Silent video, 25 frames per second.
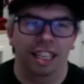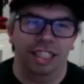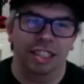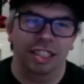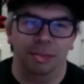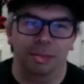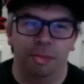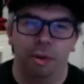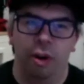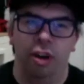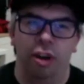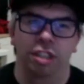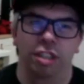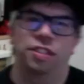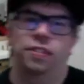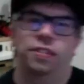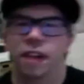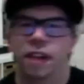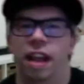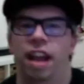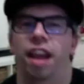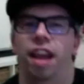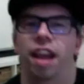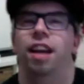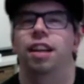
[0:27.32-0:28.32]
sports
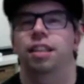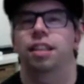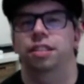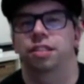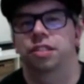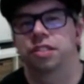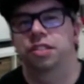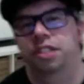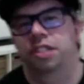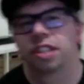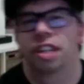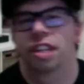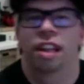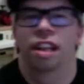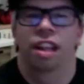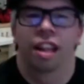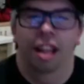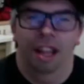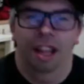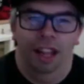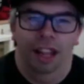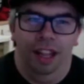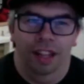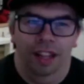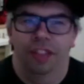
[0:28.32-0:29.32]
fans.
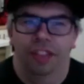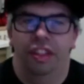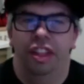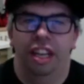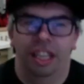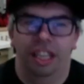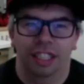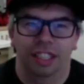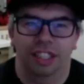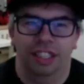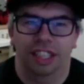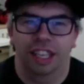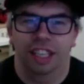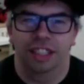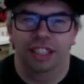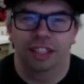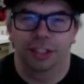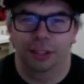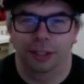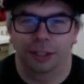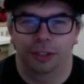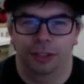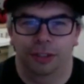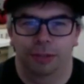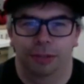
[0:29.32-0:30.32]
This is
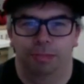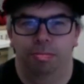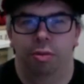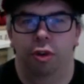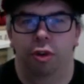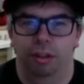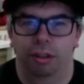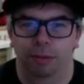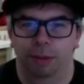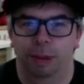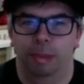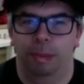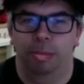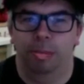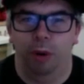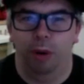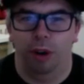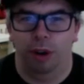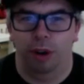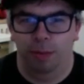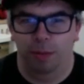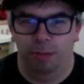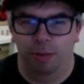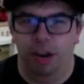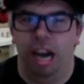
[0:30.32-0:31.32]
your sports
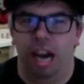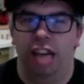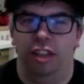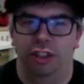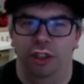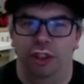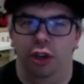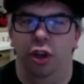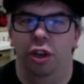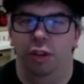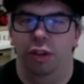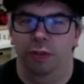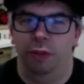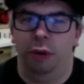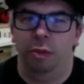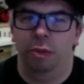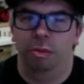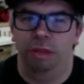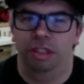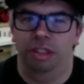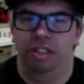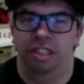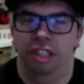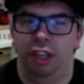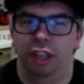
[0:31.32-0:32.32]
reporter, Brad Cook, from
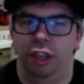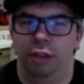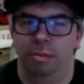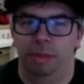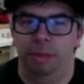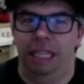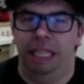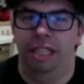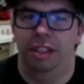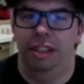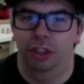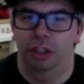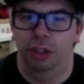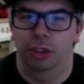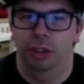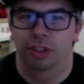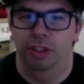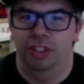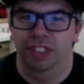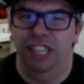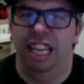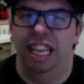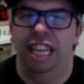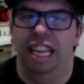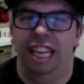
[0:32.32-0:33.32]
the CLB News
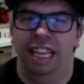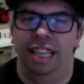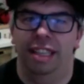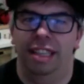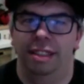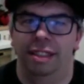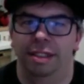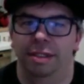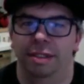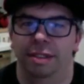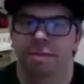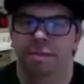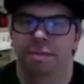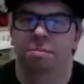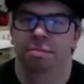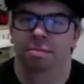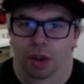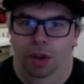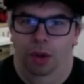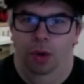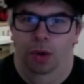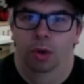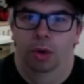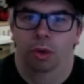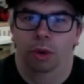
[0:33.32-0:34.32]
Team.
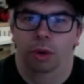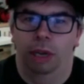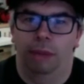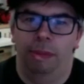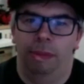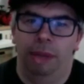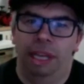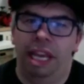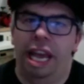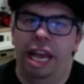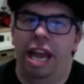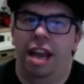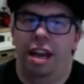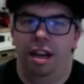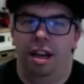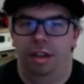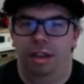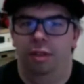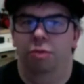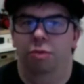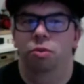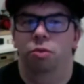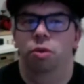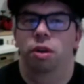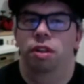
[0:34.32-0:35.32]
We
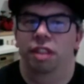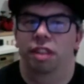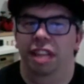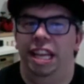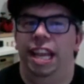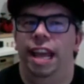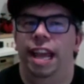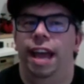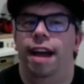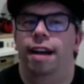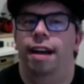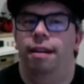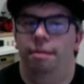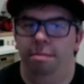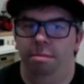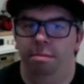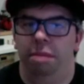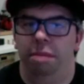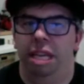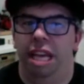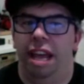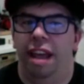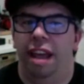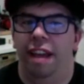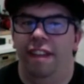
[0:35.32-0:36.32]
begin with the
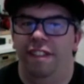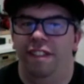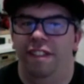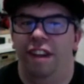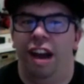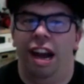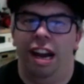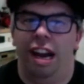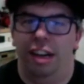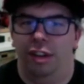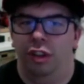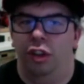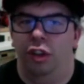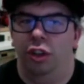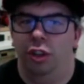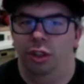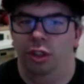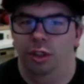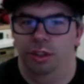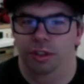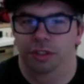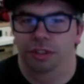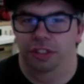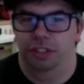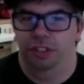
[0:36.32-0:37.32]
NBA
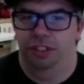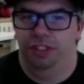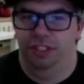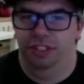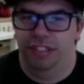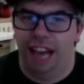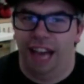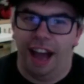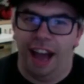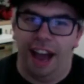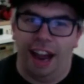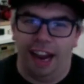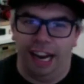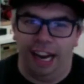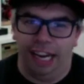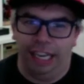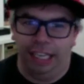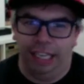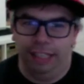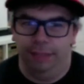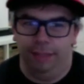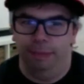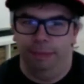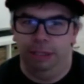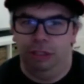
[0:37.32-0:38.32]
Finals
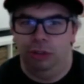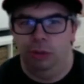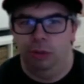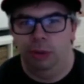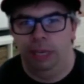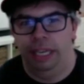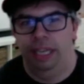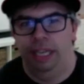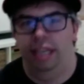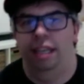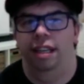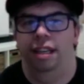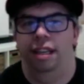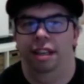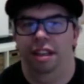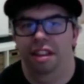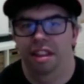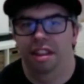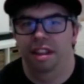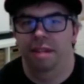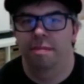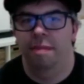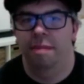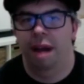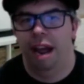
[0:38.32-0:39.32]
tied between
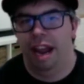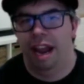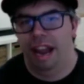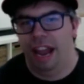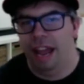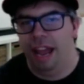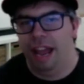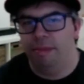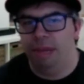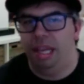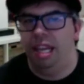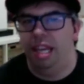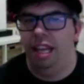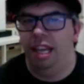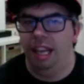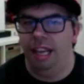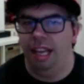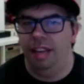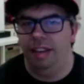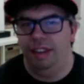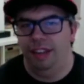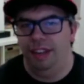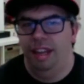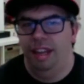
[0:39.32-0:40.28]
the Miami Heat